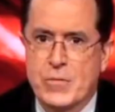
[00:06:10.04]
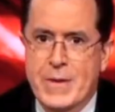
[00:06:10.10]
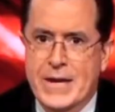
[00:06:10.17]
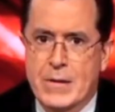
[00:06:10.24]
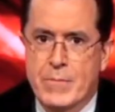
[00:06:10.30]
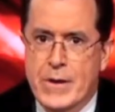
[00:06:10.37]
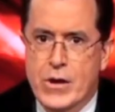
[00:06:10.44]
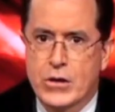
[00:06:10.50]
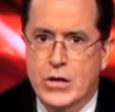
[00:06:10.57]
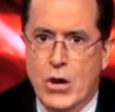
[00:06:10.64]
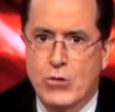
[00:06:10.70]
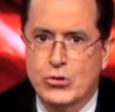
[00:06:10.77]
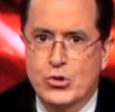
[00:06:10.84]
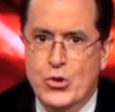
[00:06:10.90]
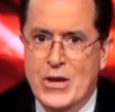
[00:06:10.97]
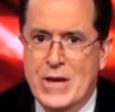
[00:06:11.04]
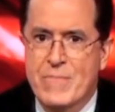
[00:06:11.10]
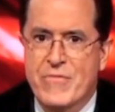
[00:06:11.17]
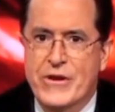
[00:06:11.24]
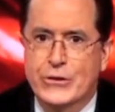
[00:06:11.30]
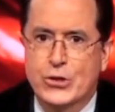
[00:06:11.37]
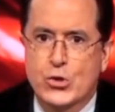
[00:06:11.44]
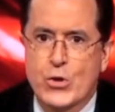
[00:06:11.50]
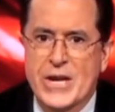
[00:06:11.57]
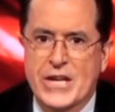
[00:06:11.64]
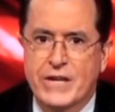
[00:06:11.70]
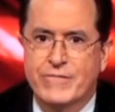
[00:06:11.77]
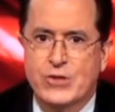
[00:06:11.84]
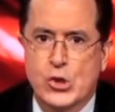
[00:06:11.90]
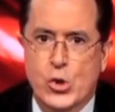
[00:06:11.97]
To make a Americone dream their treat
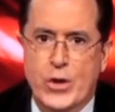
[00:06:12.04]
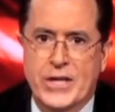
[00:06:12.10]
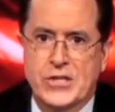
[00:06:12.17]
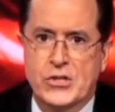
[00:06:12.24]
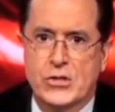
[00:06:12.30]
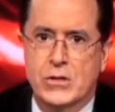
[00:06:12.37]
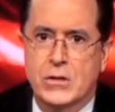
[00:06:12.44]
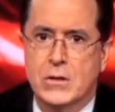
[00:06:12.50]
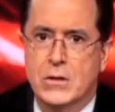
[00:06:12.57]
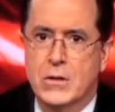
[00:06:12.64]
of choice,